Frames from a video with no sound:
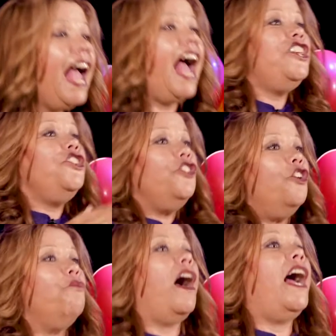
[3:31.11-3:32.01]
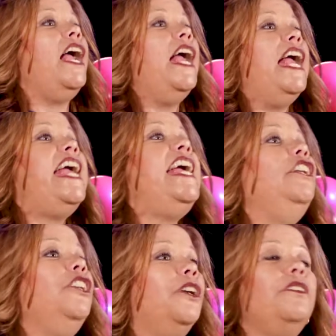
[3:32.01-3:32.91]
And you know what? He
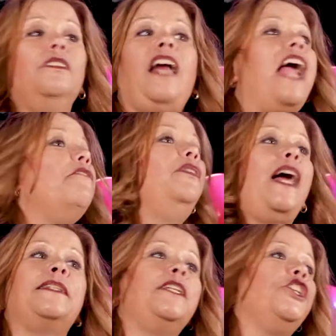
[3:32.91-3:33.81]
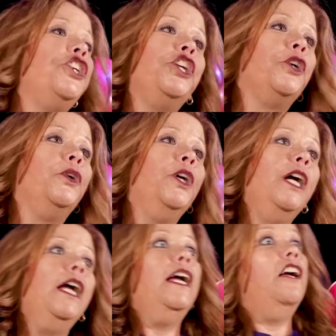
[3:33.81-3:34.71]
learned a life lesson too.
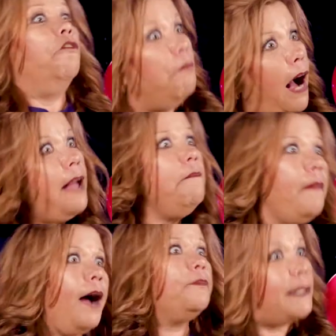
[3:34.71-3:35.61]
If my mom